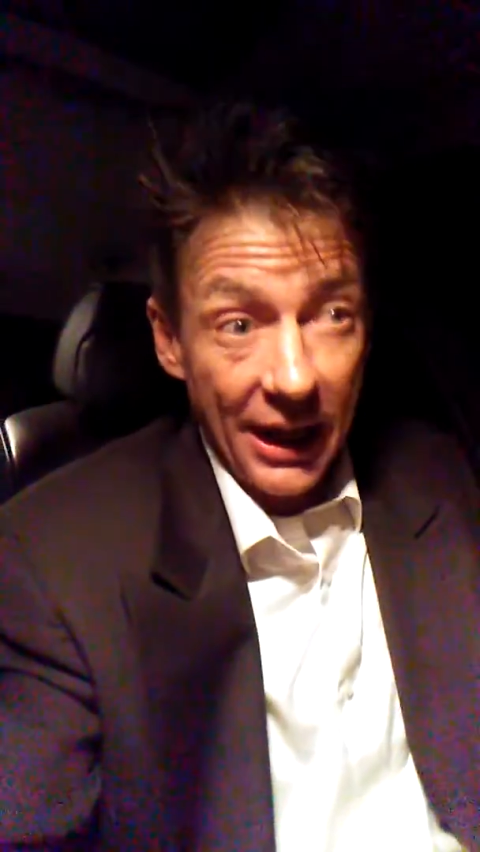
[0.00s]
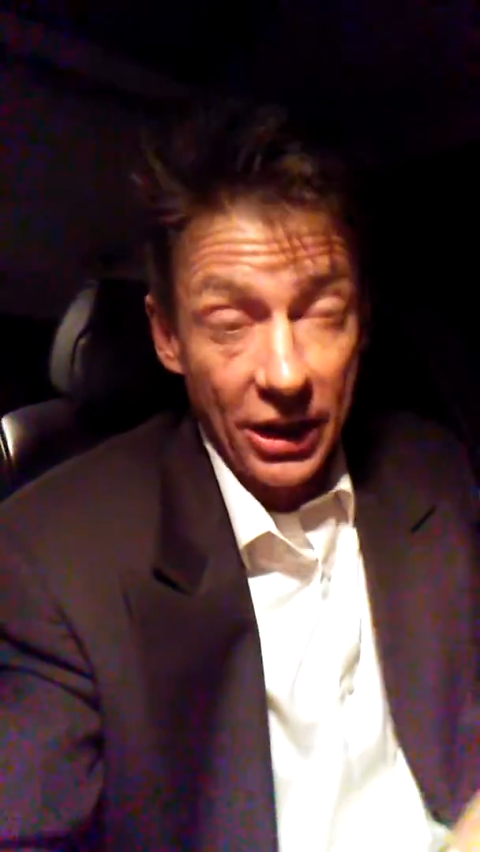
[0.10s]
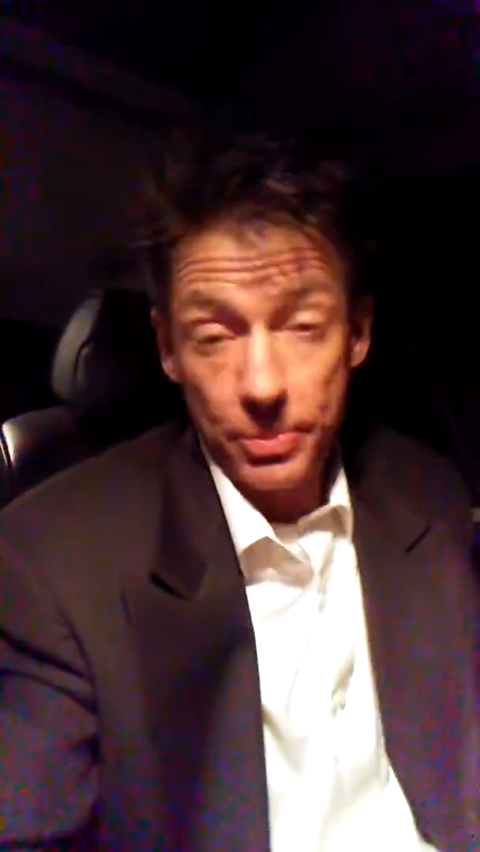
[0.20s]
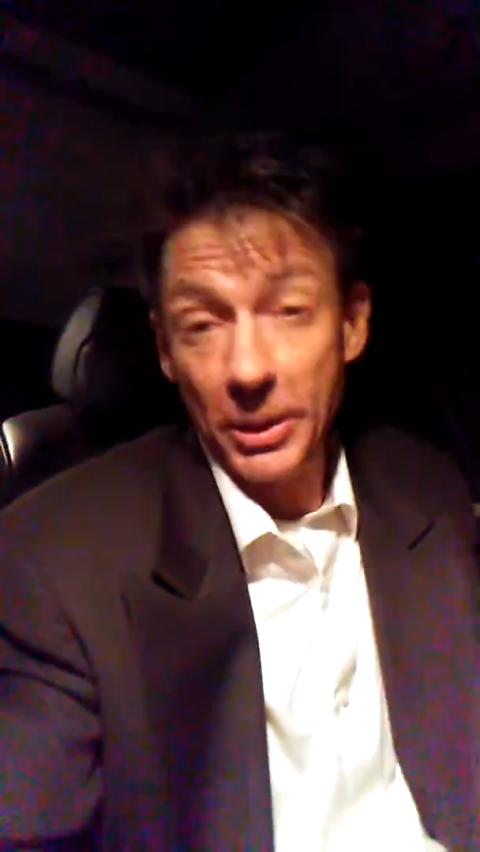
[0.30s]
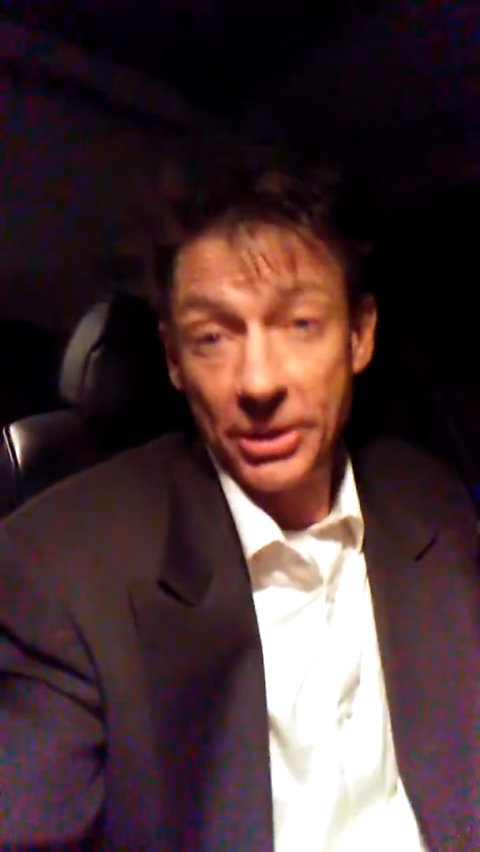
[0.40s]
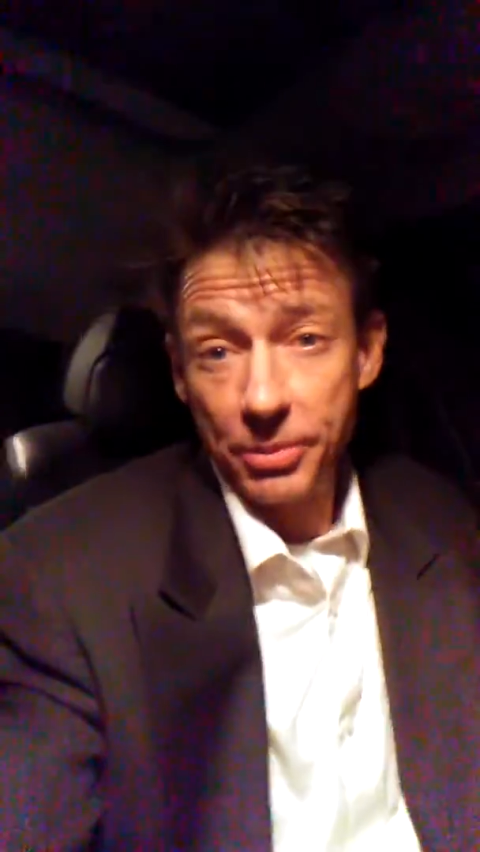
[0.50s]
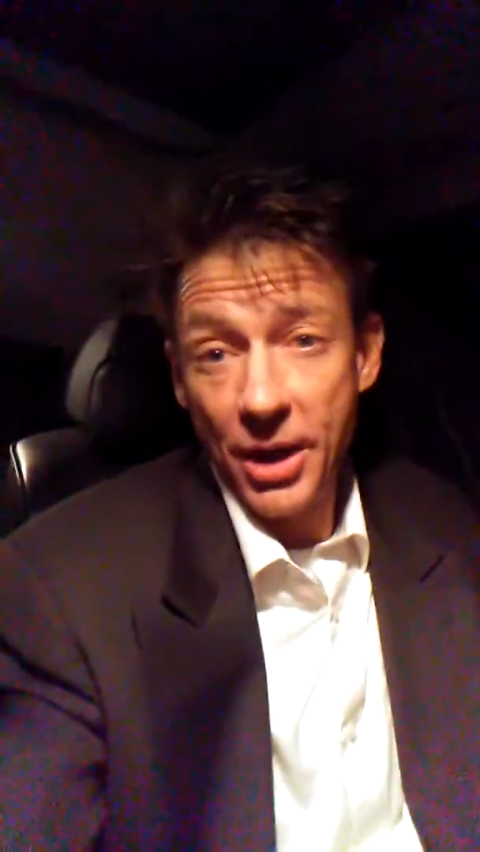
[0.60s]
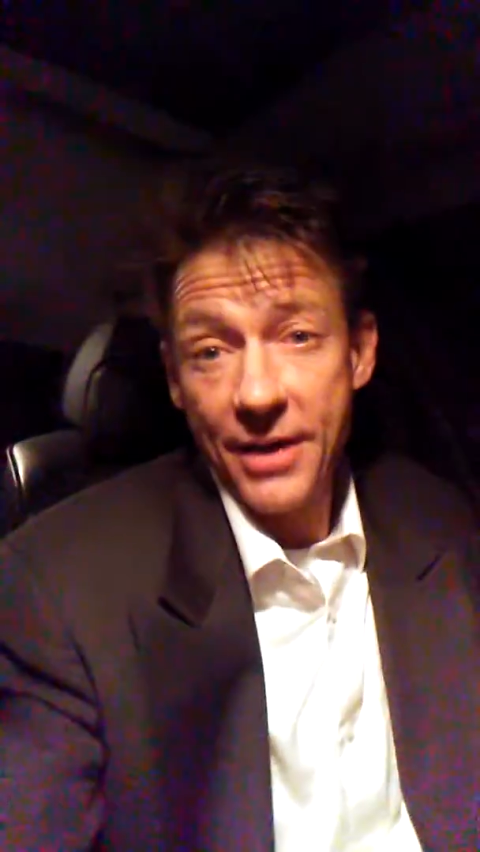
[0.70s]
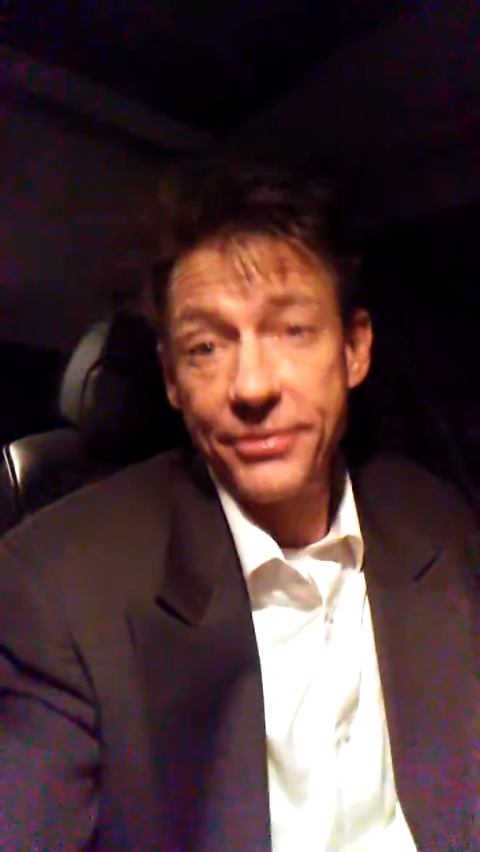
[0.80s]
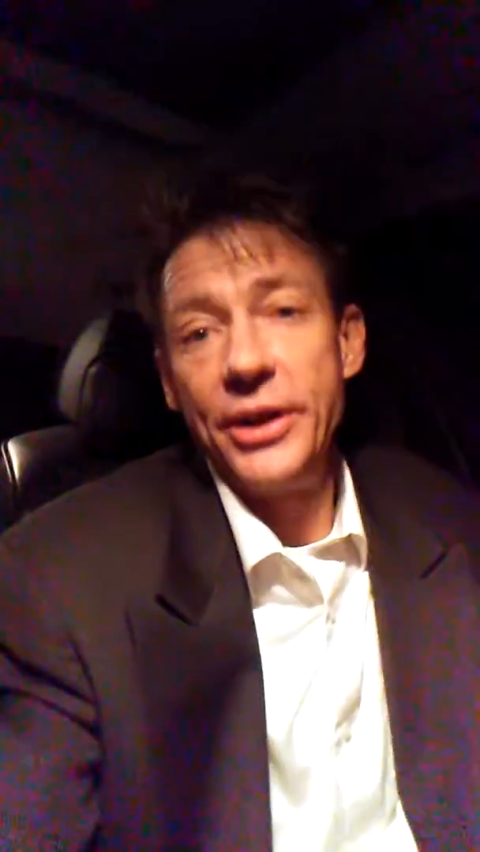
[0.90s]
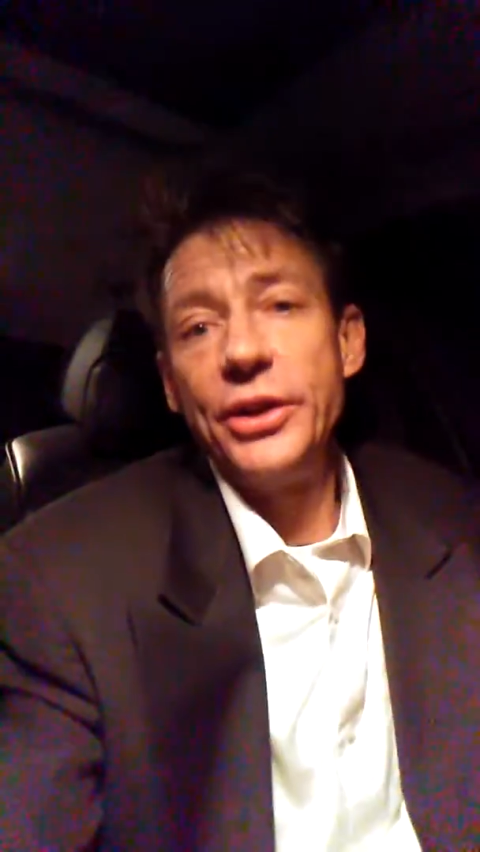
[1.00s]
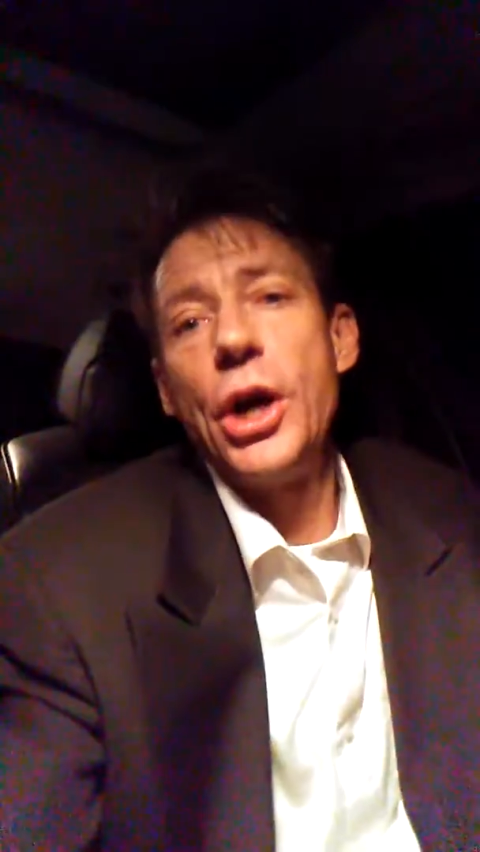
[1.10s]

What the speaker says: and split the profit.